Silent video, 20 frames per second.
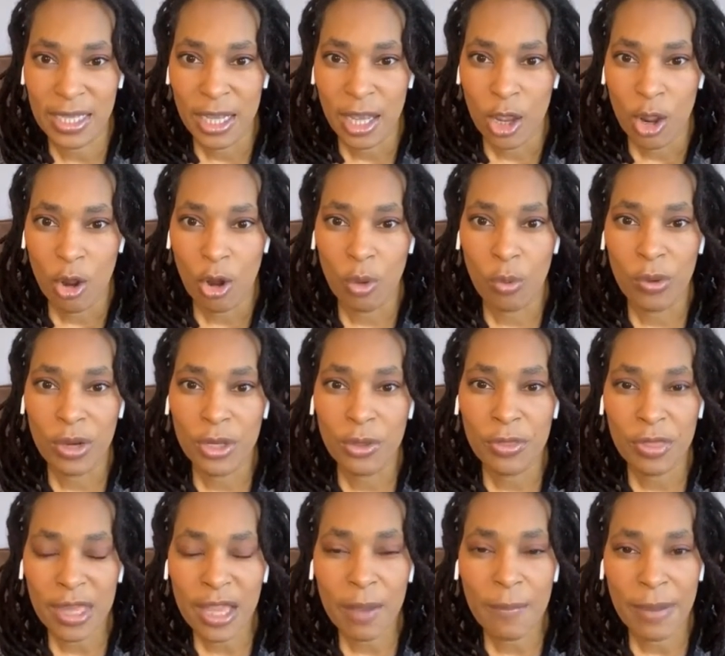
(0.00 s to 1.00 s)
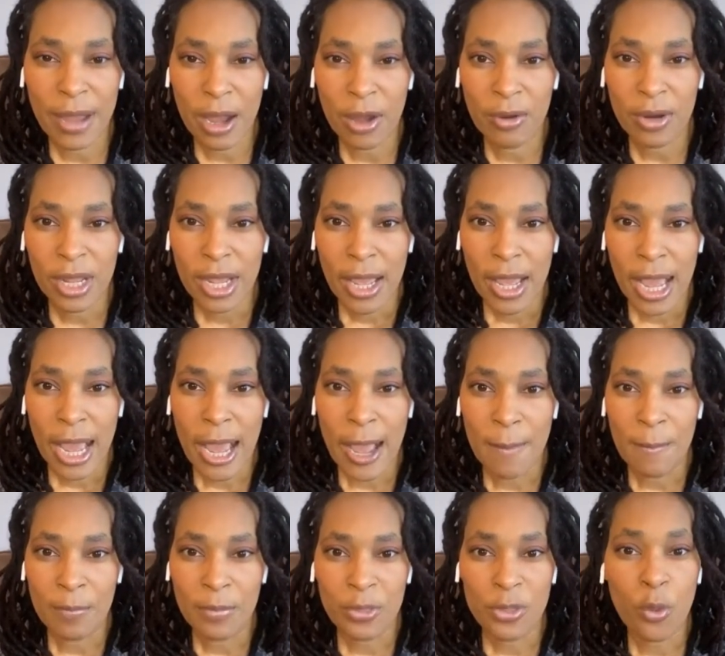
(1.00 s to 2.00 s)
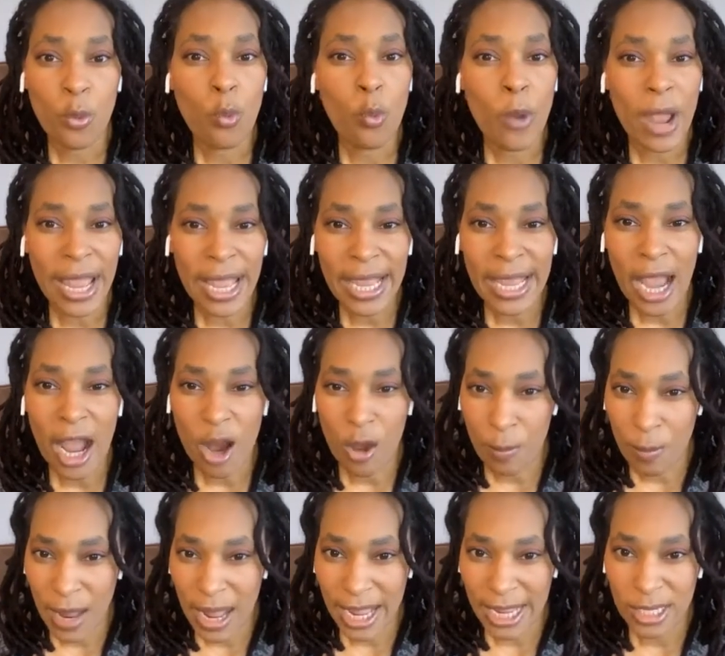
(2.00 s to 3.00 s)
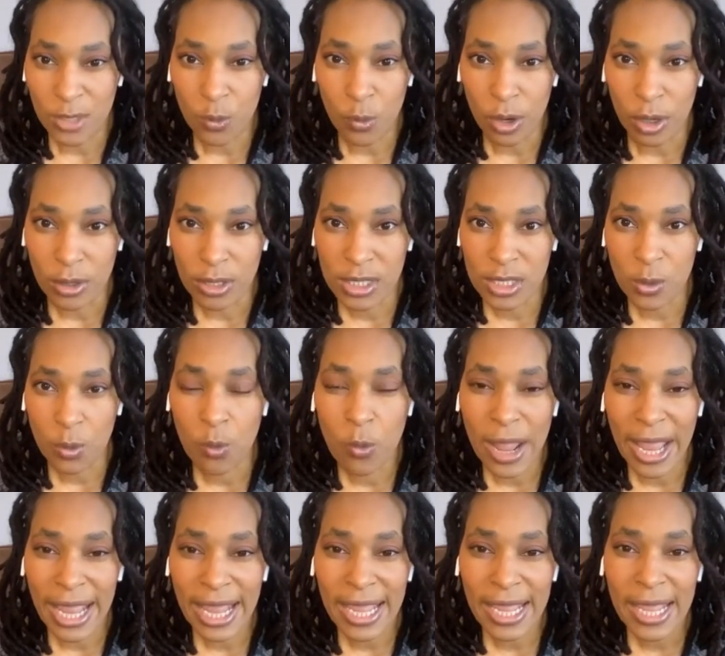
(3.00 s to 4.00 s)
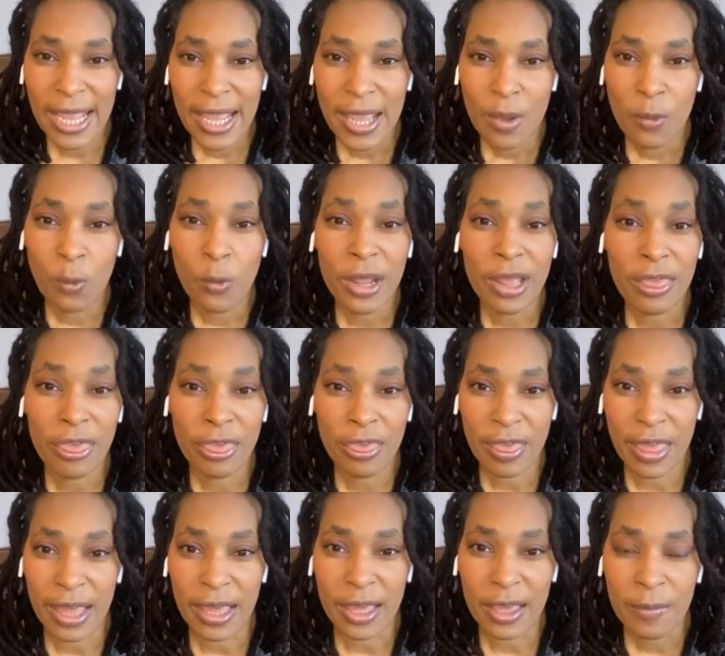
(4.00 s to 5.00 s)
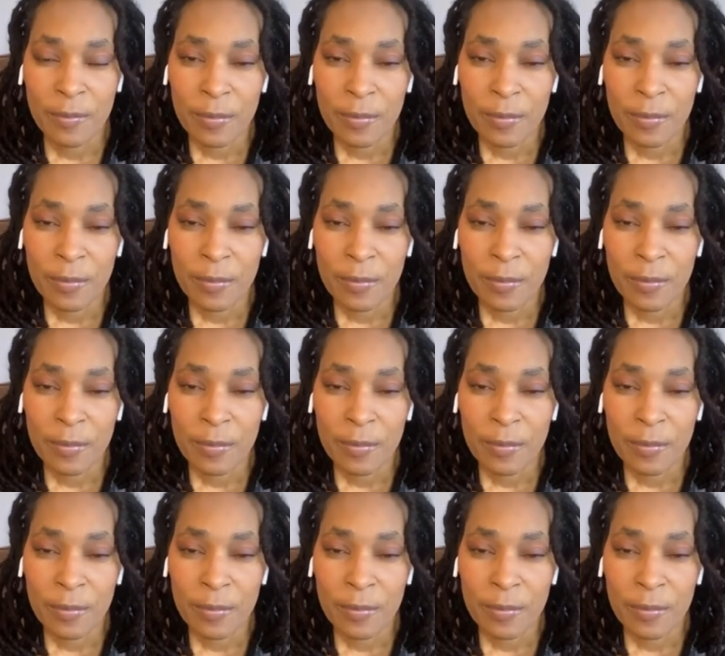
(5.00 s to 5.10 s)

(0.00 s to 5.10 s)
or when you think about um, the way our mind works, the way we think,